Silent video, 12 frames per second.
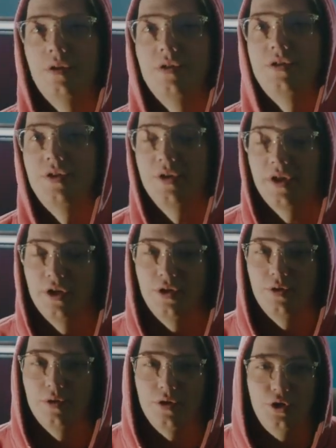So you
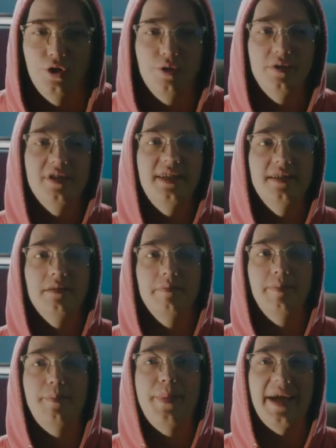can use these
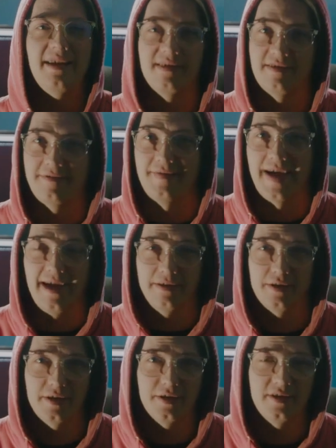base
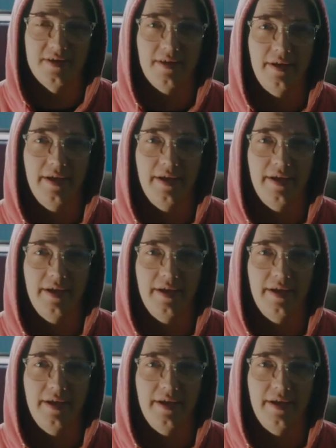factors